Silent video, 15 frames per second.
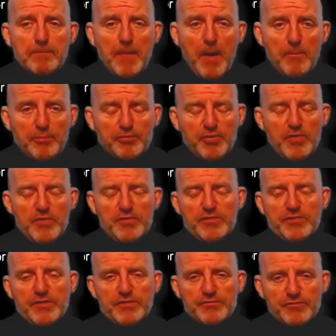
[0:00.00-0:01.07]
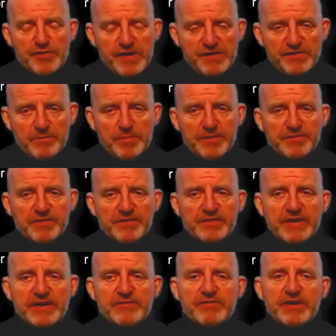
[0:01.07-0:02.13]
approach the Strategic Business
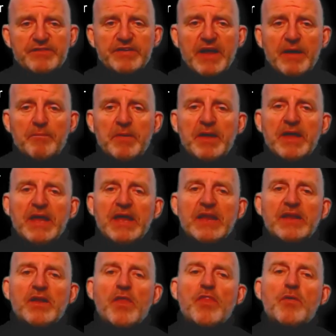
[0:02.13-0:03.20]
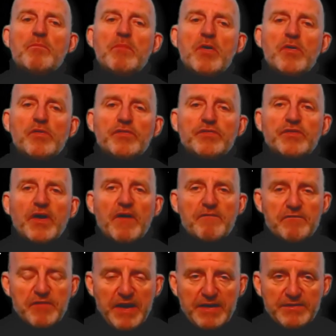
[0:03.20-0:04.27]
Leader exam in the most
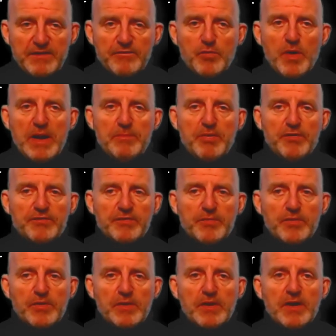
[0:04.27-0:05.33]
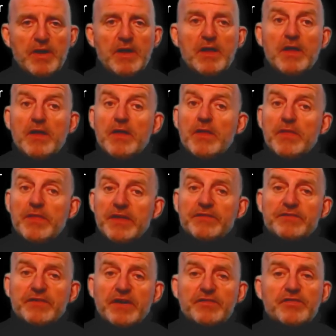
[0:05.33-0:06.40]
effective way possible.
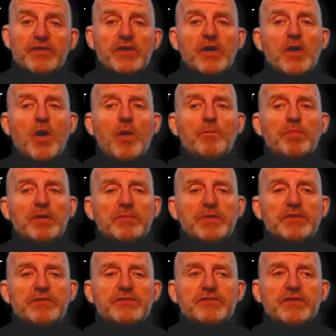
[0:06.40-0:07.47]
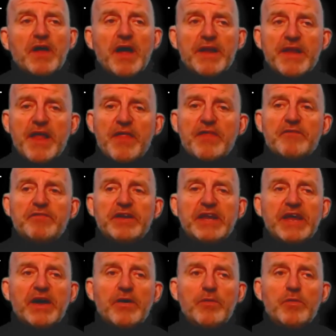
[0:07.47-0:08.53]
This session complements another
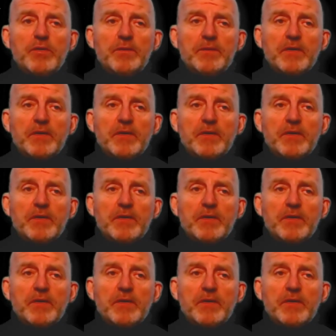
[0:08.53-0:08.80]
video